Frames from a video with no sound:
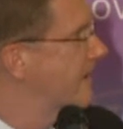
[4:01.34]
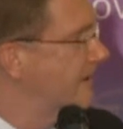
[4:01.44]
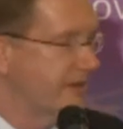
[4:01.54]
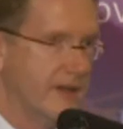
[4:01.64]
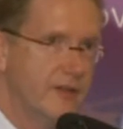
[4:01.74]

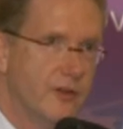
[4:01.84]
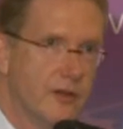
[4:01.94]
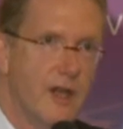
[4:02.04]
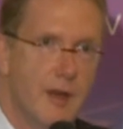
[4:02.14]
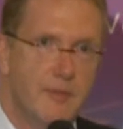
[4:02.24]
is an
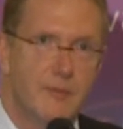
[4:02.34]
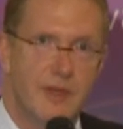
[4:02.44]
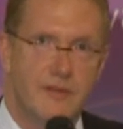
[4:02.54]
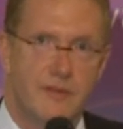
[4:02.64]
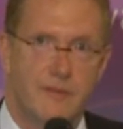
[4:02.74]
eternal
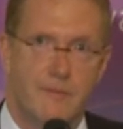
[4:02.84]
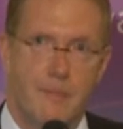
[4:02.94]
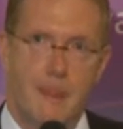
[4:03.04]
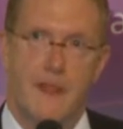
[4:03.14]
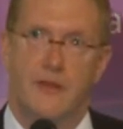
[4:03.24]
optimist.
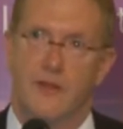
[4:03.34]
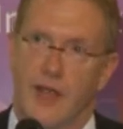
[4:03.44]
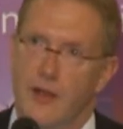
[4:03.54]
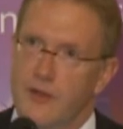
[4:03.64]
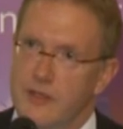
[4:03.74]
So,
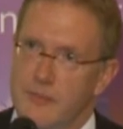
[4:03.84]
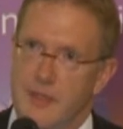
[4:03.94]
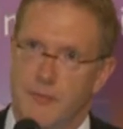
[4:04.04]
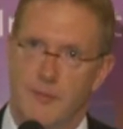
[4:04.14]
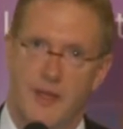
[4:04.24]
how can you
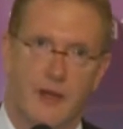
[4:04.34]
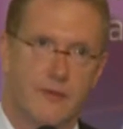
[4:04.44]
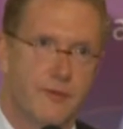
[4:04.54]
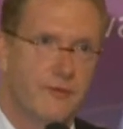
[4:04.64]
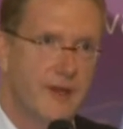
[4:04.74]
be
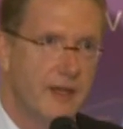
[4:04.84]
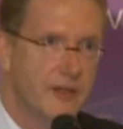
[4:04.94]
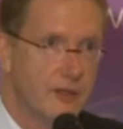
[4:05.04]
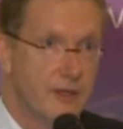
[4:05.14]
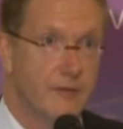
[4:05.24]
prepared for
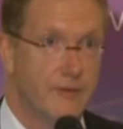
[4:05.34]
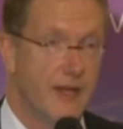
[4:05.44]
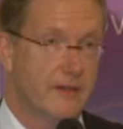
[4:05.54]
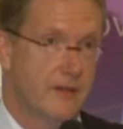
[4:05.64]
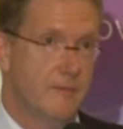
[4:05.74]
failure? In
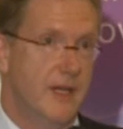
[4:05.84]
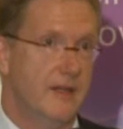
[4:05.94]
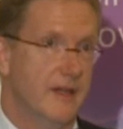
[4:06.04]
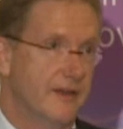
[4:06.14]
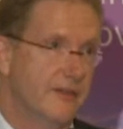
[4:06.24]
fact, in
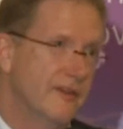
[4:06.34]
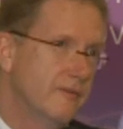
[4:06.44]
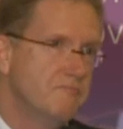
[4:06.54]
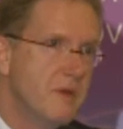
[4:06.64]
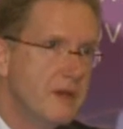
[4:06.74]
many
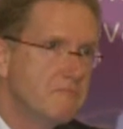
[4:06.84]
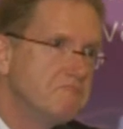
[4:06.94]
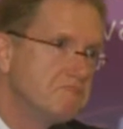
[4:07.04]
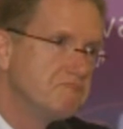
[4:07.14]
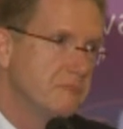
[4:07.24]
cases,
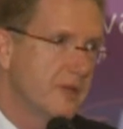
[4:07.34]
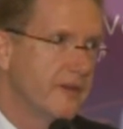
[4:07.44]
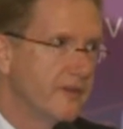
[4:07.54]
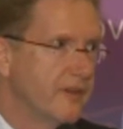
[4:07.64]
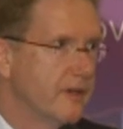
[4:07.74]

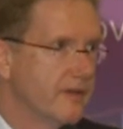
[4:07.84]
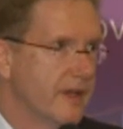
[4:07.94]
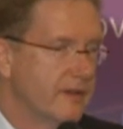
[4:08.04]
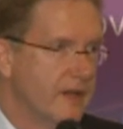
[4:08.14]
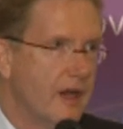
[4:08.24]
consider
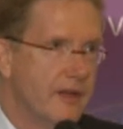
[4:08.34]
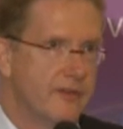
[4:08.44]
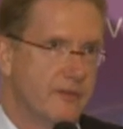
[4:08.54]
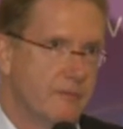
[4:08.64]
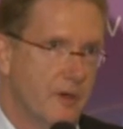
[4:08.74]
that the
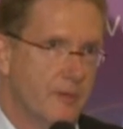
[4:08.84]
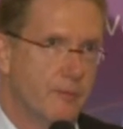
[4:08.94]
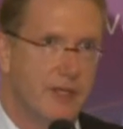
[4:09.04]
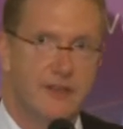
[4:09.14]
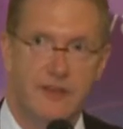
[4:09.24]
odds are
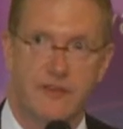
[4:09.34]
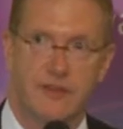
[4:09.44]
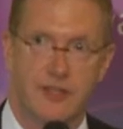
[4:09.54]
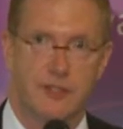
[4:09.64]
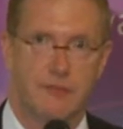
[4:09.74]
pretty
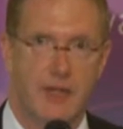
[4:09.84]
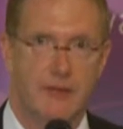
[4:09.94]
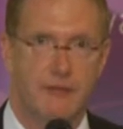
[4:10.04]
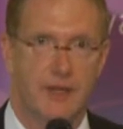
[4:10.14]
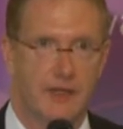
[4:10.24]
decent that you
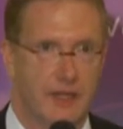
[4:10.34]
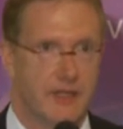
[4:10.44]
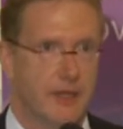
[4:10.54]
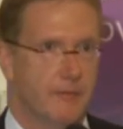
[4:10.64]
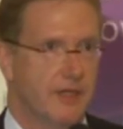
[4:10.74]
may fail
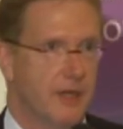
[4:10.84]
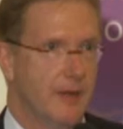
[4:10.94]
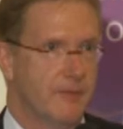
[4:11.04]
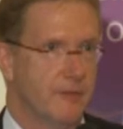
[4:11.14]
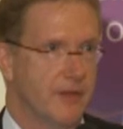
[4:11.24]
and yet be an
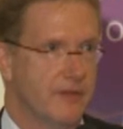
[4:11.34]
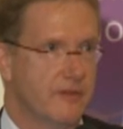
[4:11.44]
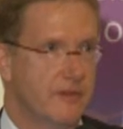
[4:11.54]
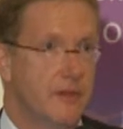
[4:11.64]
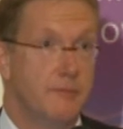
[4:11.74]

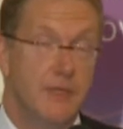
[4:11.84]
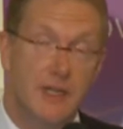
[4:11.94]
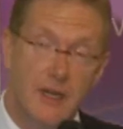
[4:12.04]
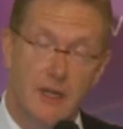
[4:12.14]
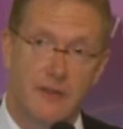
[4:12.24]
optimist.
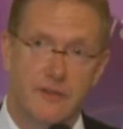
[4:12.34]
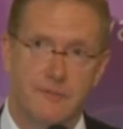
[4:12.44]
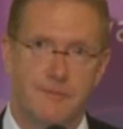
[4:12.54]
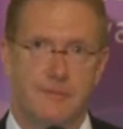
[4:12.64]
Because